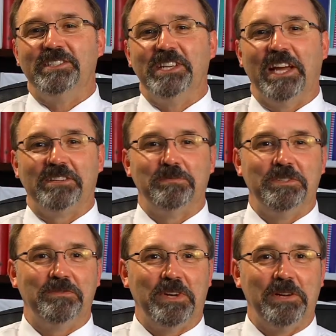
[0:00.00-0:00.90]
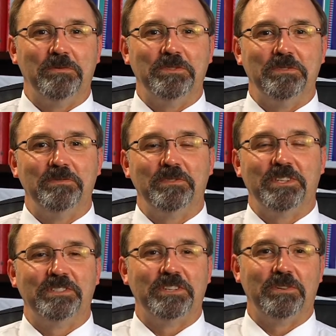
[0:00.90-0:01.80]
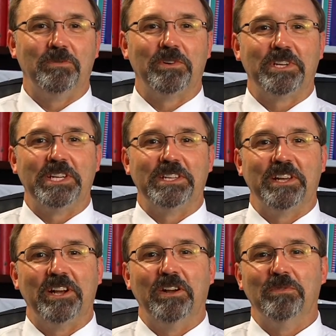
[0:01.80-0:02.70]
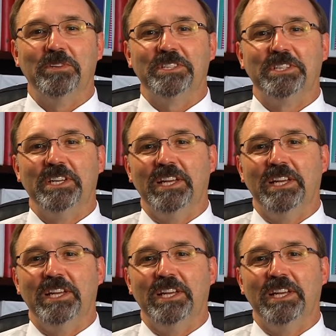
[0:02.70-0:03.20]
she asked me if I would consider working there, which